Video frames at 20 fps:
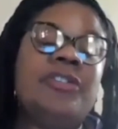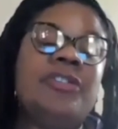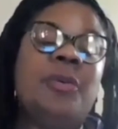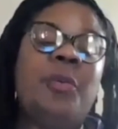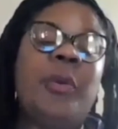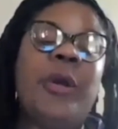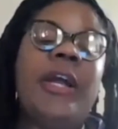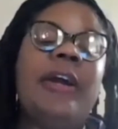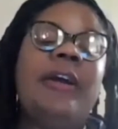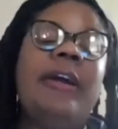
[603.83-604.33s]
So,
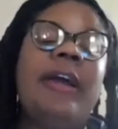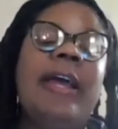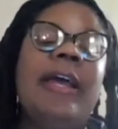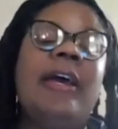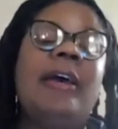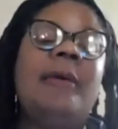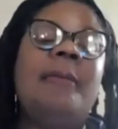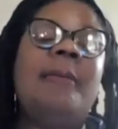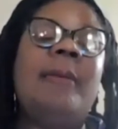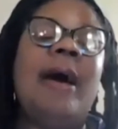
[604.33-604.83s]
where
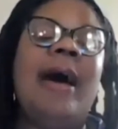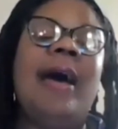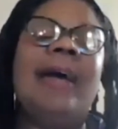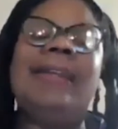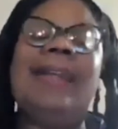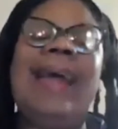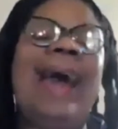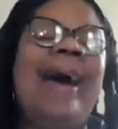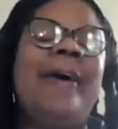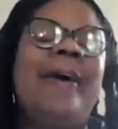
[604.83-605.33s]
am I
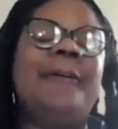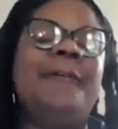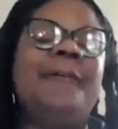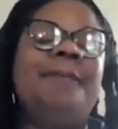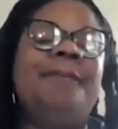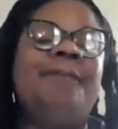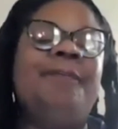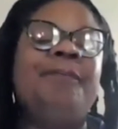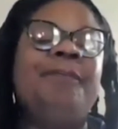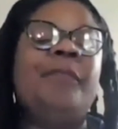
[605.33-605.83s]
now?
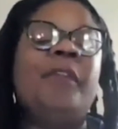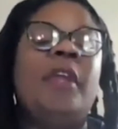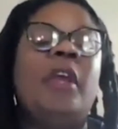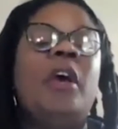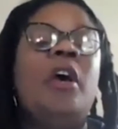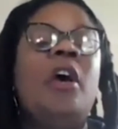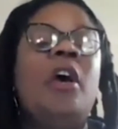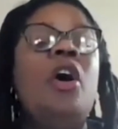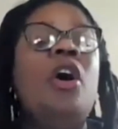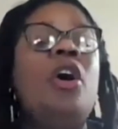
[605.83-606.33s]

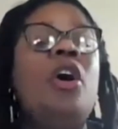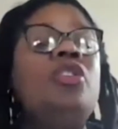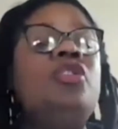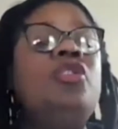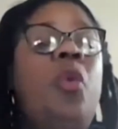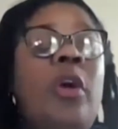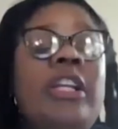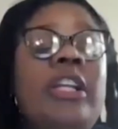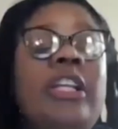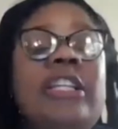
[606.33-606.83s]

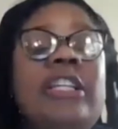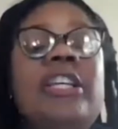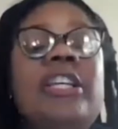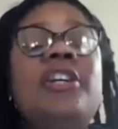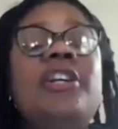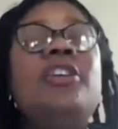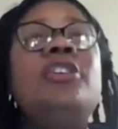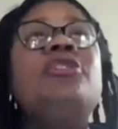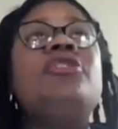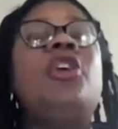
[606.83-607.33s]
20
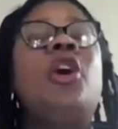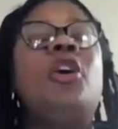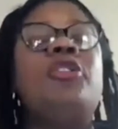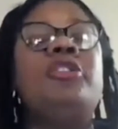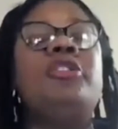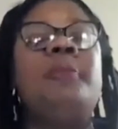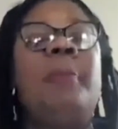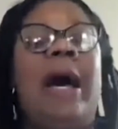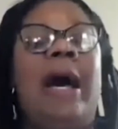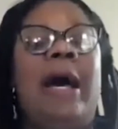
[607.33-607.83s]
years
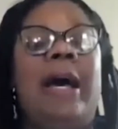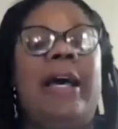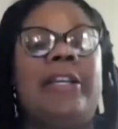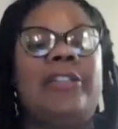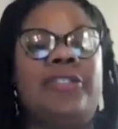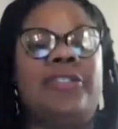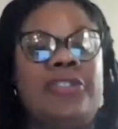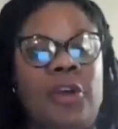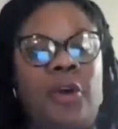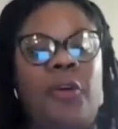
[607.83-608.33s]
goes by
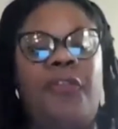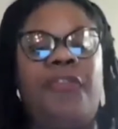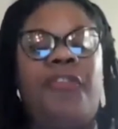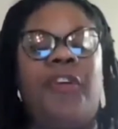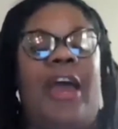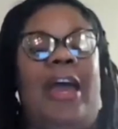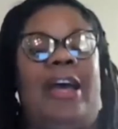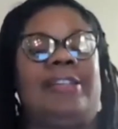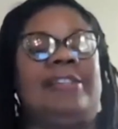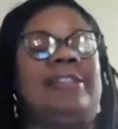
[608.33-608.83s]
so
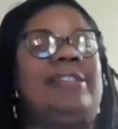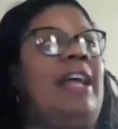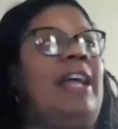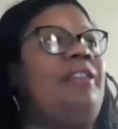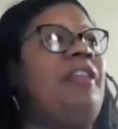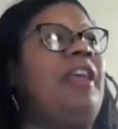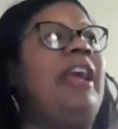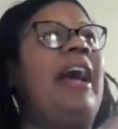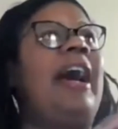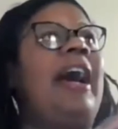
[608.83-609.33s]
fast. I
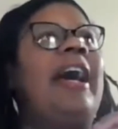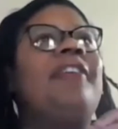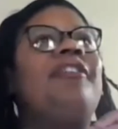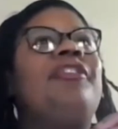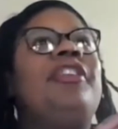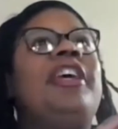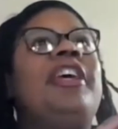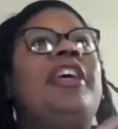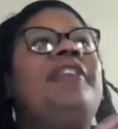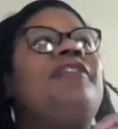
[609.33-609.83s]
think I have
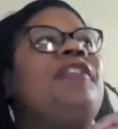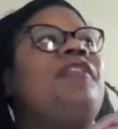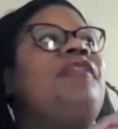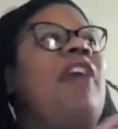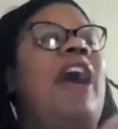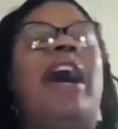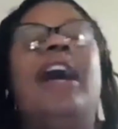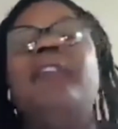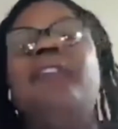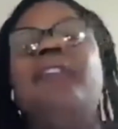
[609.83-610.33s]
lived
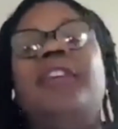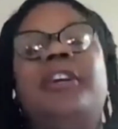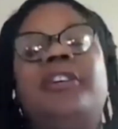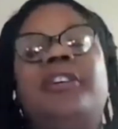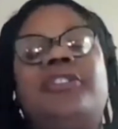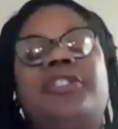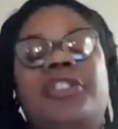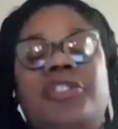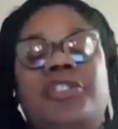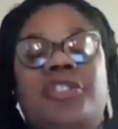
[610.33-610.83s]
five
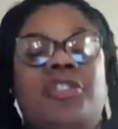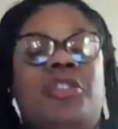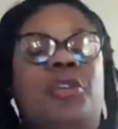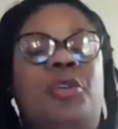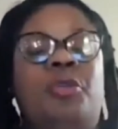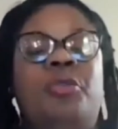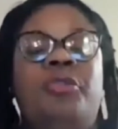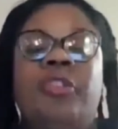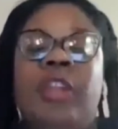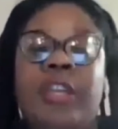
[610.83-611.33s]
years and
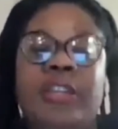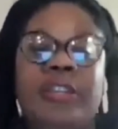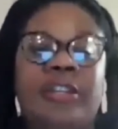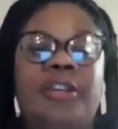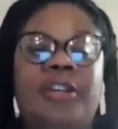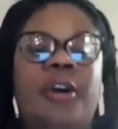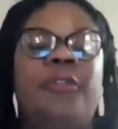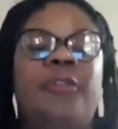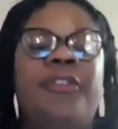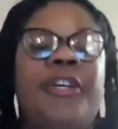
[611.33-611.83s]
two. Thank you,
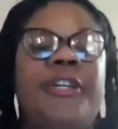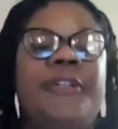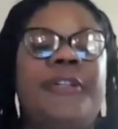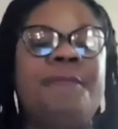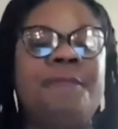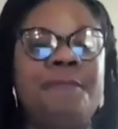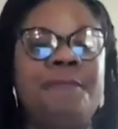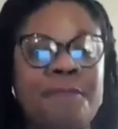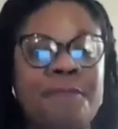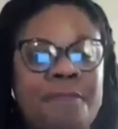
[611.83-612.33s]
COVID.
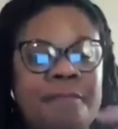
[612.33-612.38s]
